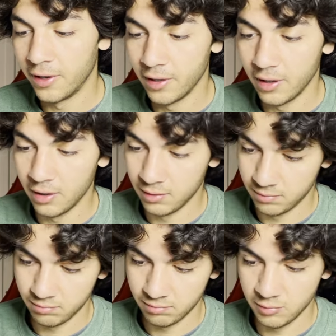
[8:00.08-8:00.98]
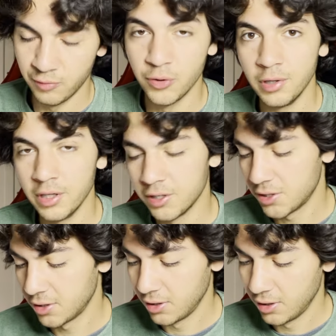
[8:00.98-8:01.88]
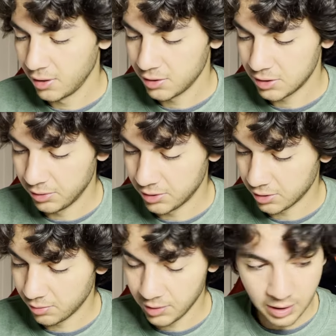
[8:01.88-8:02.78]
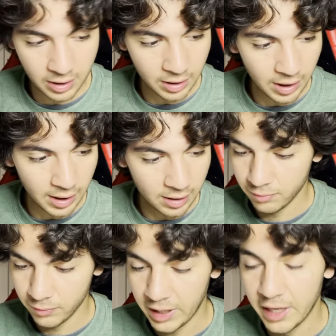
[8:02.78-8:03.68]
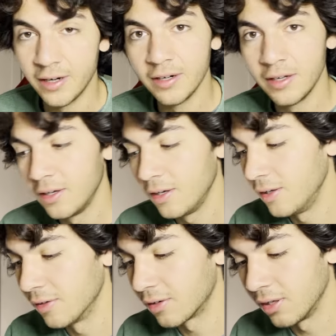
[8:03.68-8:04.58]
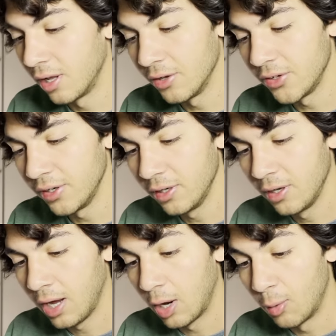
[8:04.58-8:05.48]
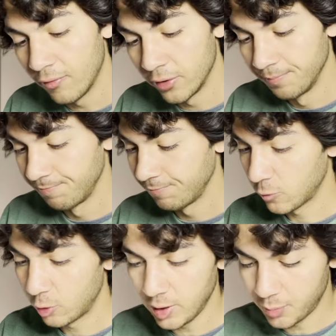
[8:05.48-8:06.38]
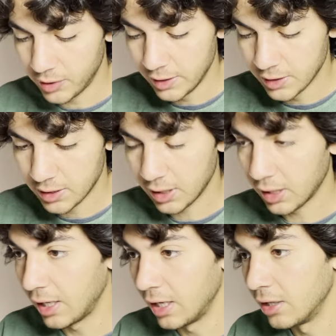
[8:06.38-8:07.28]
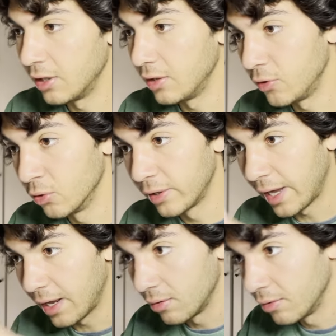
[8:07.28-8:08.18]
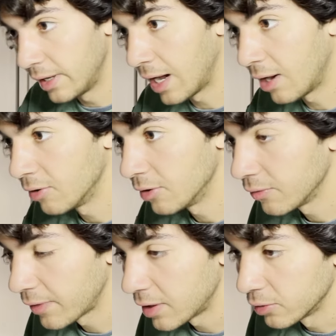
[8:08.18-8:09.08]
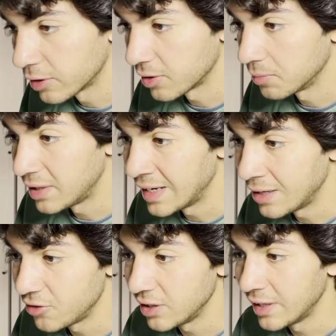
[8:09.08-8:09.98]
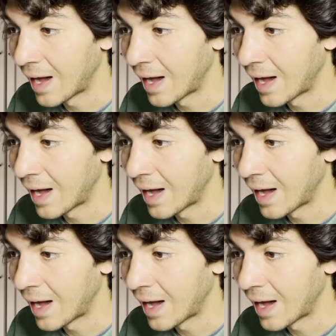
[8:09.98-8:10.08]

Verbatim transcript: uh, a few years so it's gonna be uh, hidden in the closet. However, great piece. And uh, if you look at now, finally look at some data, you see